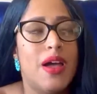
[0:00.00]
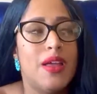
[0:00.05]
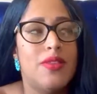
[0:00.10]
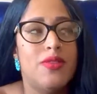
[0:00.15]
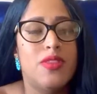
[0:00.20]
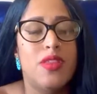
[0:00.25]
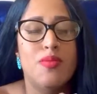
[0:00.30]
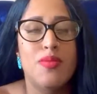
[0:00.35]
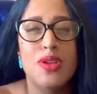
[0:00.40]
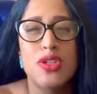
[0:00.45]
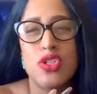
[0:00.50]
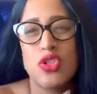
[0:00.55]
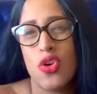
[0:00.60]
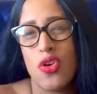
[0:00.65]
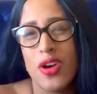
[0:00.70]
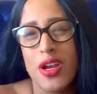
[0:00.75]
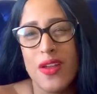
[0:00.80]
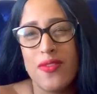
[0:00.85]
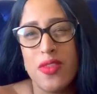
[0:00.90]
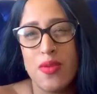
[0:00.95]
the
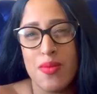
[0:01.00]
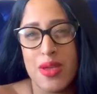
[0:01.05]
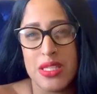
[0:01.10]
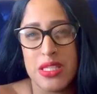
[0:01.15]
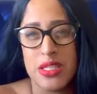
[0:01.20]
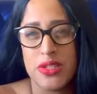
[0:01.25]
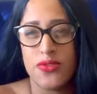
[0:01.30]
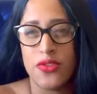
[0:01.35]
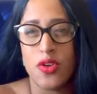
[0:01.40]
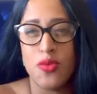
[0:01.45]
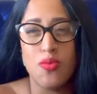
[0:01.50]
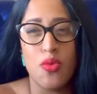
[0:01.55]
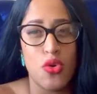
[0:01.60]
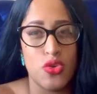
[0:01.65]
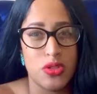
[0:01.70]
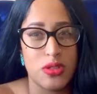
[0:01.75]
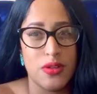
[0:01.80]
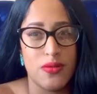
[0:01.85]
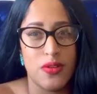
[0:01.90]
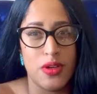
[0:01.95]
majority of the message for
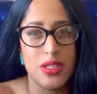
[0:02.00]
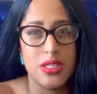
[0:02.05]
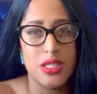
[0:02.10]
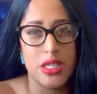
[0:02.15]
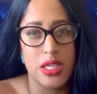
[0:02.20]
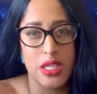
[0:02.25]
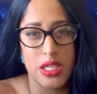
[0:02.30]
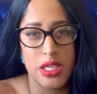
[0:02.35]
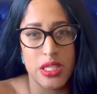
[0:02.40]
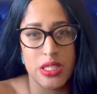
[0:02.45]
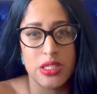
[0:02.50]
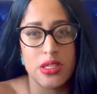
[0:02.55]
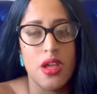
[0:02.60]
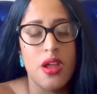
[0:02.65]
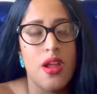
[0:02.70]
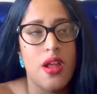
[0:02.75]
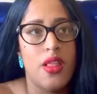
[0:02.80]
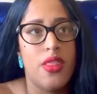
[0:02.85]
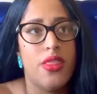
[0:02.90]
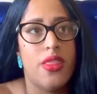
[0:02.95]
most of us is
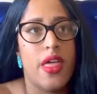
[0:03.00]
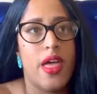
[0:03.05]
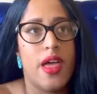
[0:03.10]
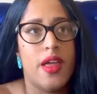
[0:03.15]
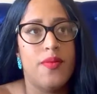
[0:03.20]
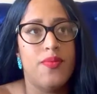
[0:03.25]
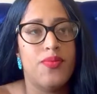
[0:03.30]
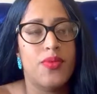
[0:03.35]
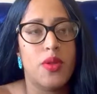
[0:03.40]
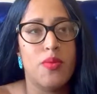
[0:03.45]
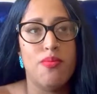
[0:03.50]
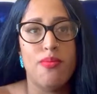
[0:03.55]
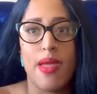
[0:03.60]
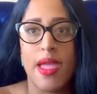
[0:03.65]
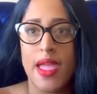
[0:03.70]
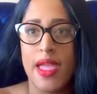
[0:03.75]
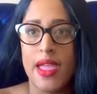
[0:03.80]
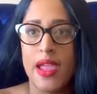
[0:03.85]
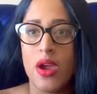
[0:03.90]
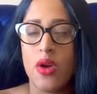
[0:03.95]
that
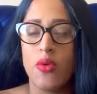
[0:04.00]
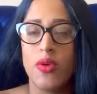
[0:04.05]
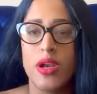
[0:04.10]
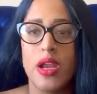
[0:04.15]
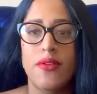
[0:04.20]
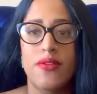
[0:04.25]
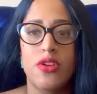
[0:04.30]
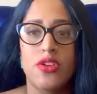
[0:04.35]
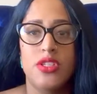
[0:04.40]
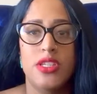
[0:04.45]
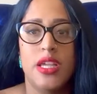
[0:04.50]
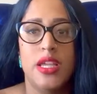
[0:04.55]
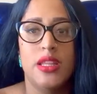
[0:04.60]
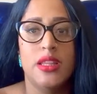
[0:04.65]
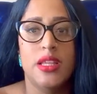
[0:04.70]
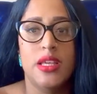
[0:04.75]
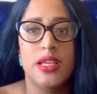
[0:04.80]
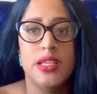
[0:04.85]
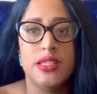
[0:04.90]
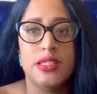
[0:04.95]
May, or whenever you're seeing
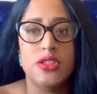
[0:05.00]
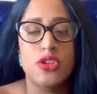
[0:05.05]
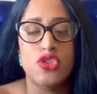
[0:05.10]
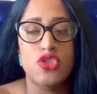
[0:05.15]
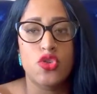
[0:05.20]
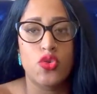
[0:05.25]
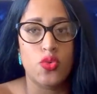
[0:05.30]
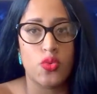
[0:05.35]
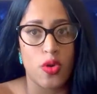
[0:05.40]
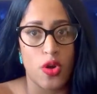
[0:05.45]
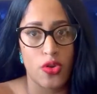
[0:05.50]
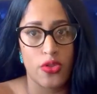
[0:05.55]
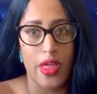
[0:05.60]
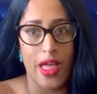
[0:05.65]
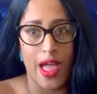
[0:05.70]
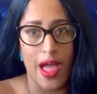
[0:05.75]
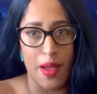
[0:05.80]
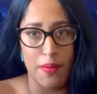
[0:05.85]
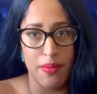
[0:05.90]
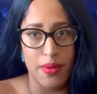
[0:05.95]
this, there's growth
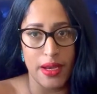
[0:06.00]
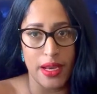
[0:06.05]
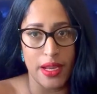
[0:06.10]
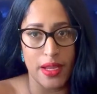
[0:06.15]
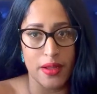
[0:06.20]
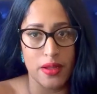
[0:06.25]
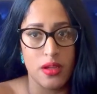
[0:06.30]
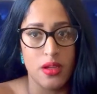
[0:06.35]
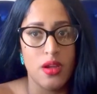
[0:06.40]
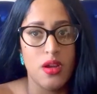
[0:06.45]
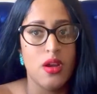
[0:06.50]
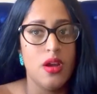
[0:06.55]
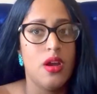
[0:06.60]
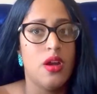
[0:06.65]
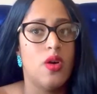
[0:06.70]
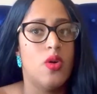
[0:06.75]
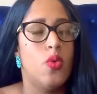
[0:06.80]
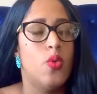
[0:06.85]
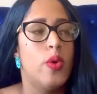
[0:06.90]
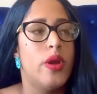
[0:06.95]
happening.
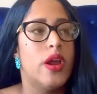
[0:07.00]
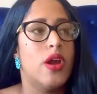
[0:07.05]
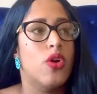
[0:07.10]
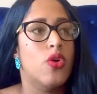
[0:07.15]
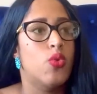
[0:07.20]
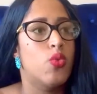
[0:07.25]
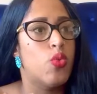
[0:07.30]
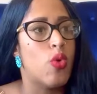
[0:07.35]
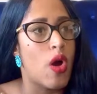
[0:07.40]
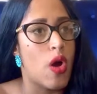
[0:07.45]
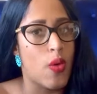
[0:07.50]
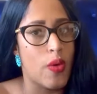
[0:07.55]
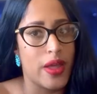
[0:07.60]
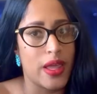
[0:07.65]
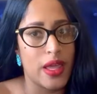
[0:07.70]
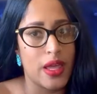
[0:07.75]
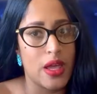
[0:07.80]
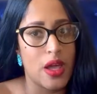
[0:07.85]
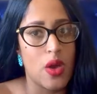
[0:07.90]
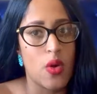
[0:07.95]
We are
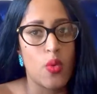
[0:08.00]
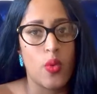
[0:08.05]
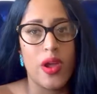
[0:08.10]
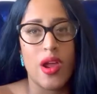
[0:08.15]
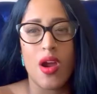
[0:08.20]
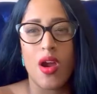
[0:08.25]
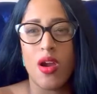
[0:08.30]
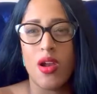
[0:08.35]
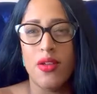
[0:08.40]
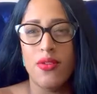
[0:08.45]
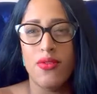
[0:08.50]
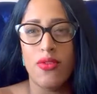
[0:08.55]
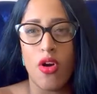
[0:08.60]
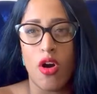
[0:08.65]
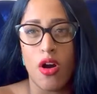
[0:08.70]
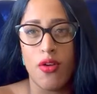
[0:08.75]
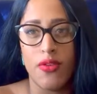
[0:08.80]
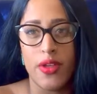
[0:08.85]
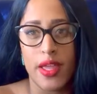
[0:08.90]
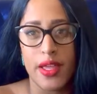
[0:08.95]
growing, we are
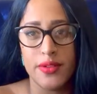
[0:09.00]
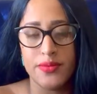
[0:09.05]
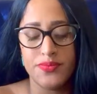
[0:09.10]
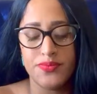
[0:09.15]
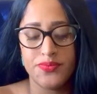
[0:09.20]
evolving,